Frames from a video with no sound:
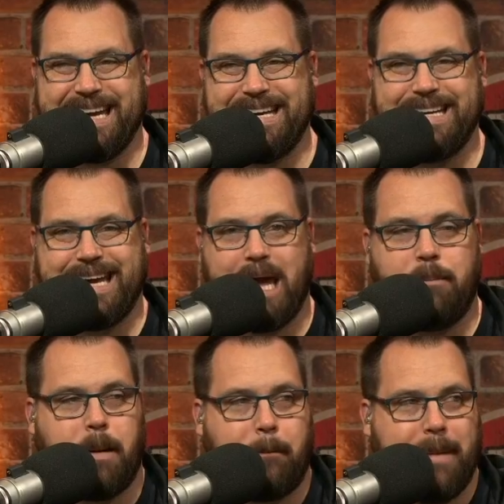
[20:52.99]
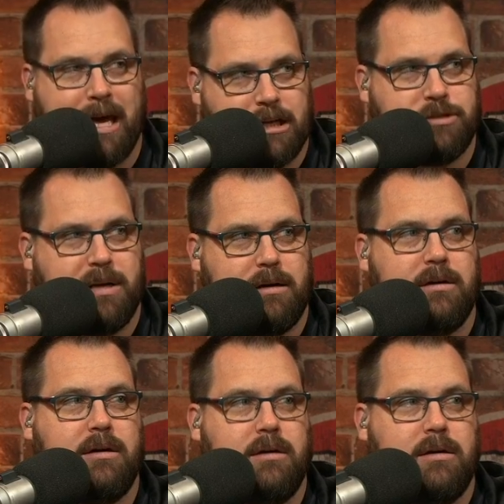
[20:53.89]
in-game management
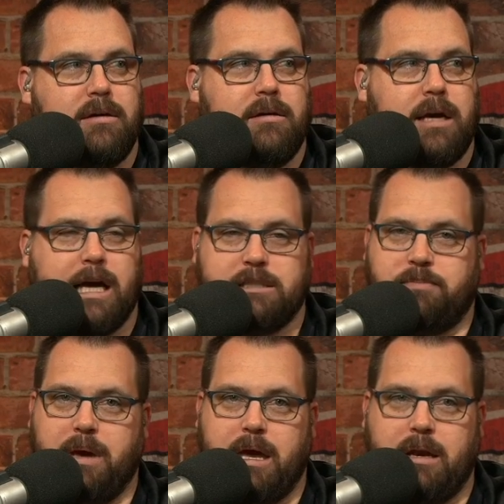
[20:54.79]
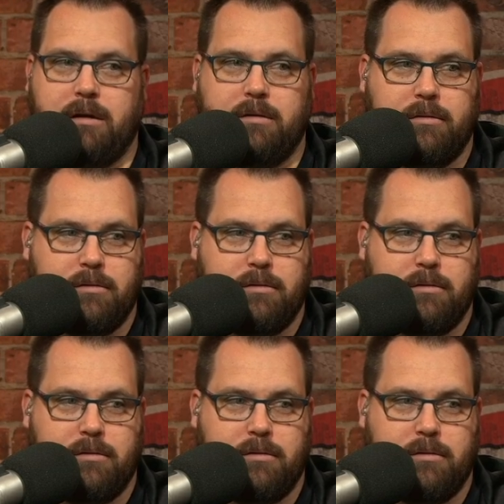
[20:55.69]
has been